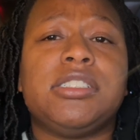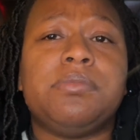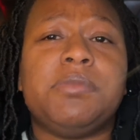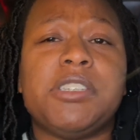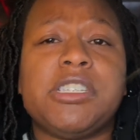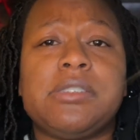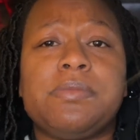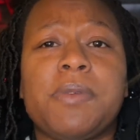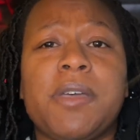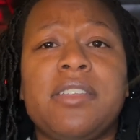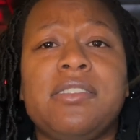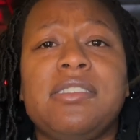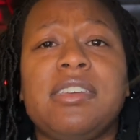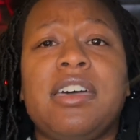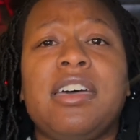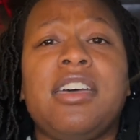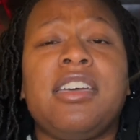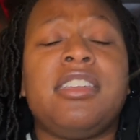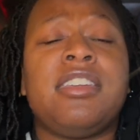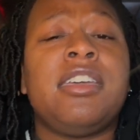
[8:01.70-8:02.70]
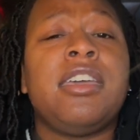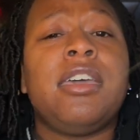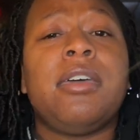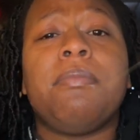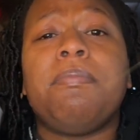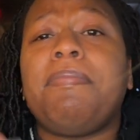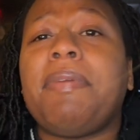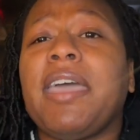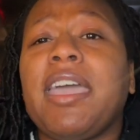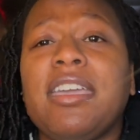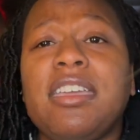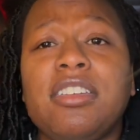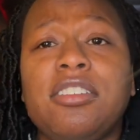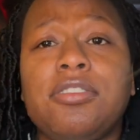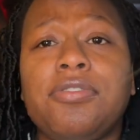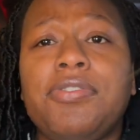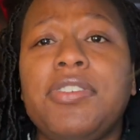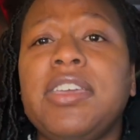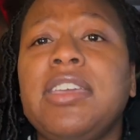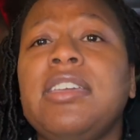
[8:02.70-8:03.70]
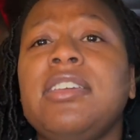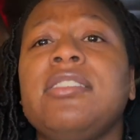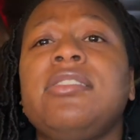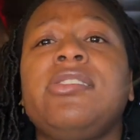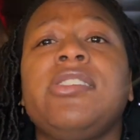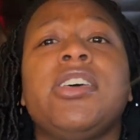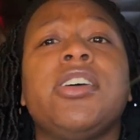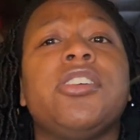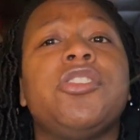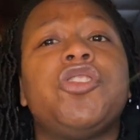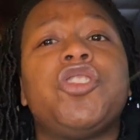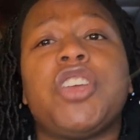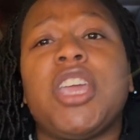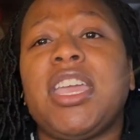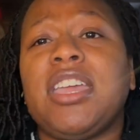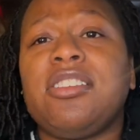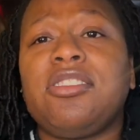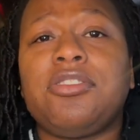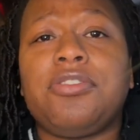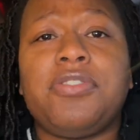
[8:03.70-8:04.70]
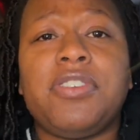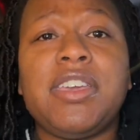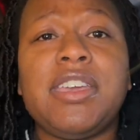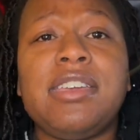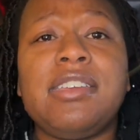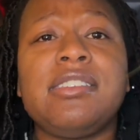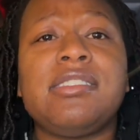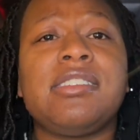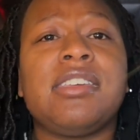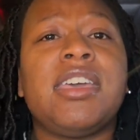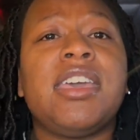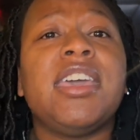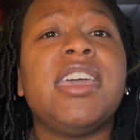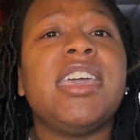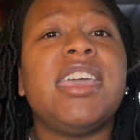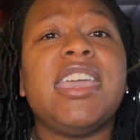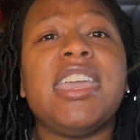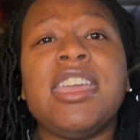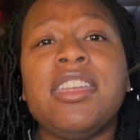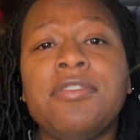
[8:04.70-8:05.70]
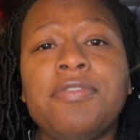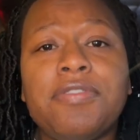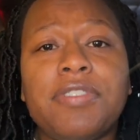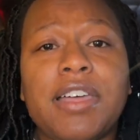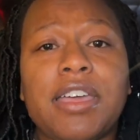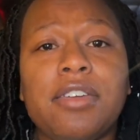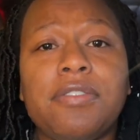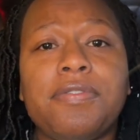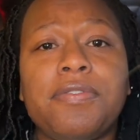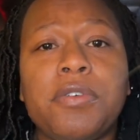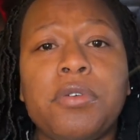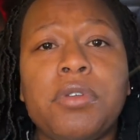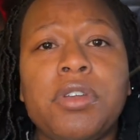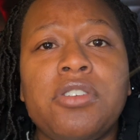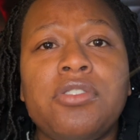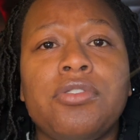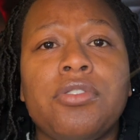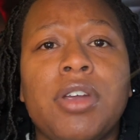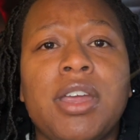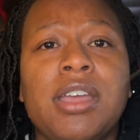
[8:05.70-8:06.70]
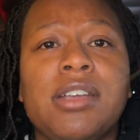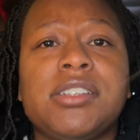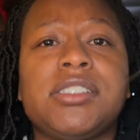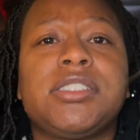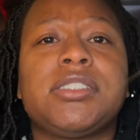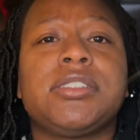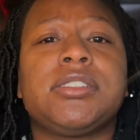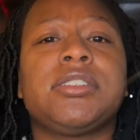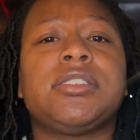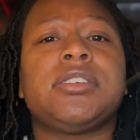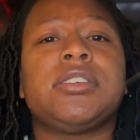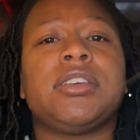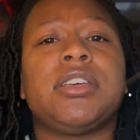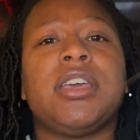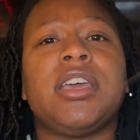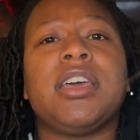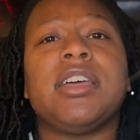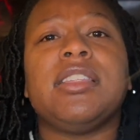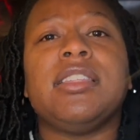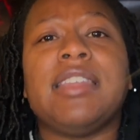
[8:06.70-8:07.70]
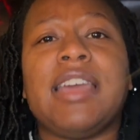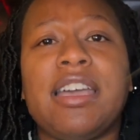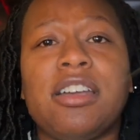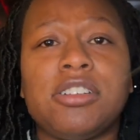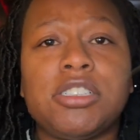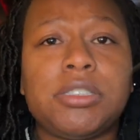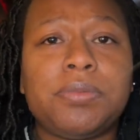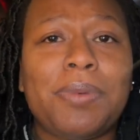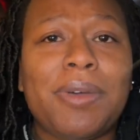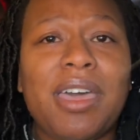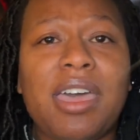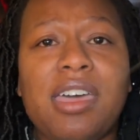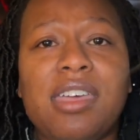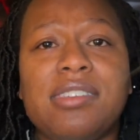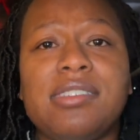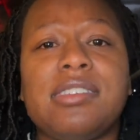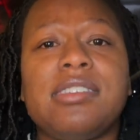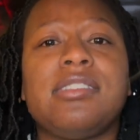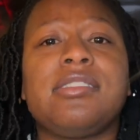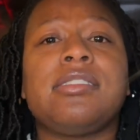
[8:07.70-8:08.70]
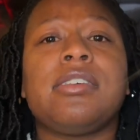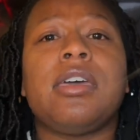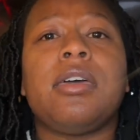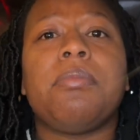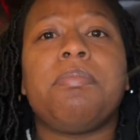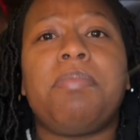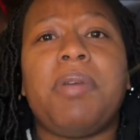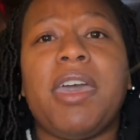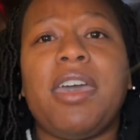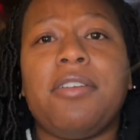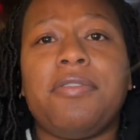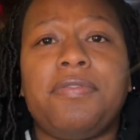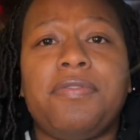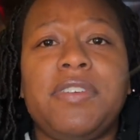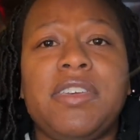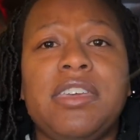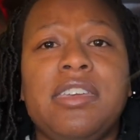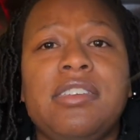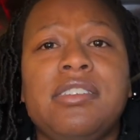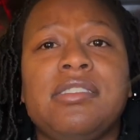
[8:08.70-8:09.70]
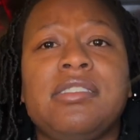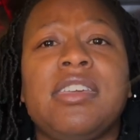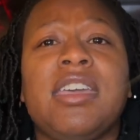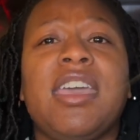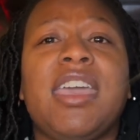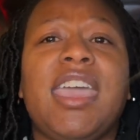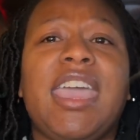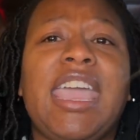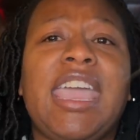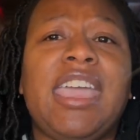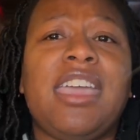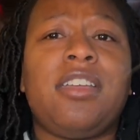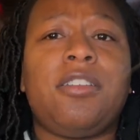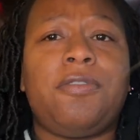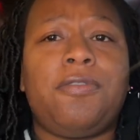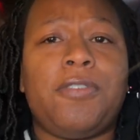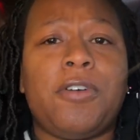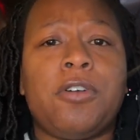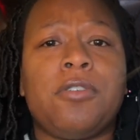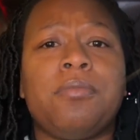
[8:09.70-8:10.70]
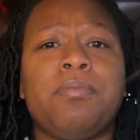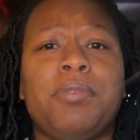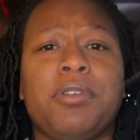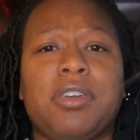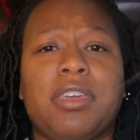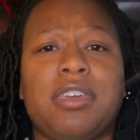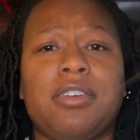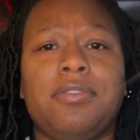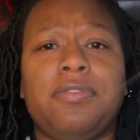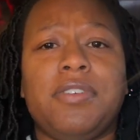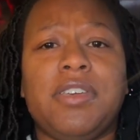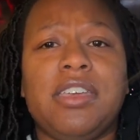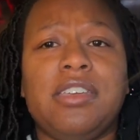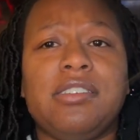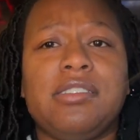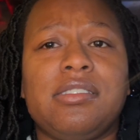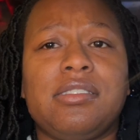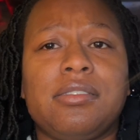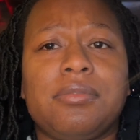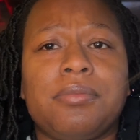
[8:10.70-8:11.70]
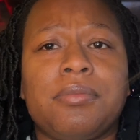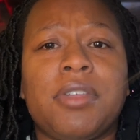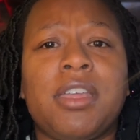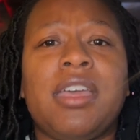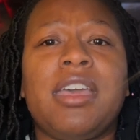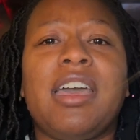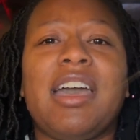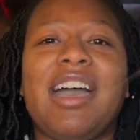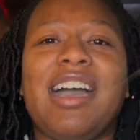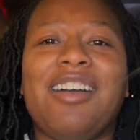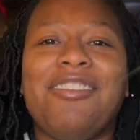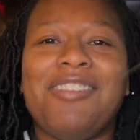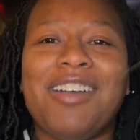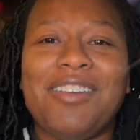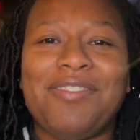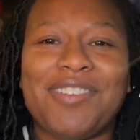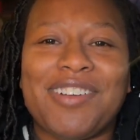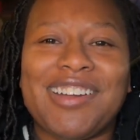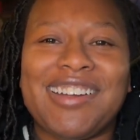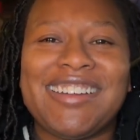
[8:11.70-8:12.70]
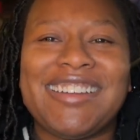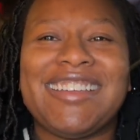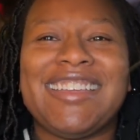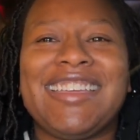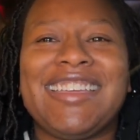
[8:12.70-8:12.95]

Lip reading: to be spent on baggage fees, change fees, in-flight food and drinks, lounge passes, pet fees, and phone booking fees. However,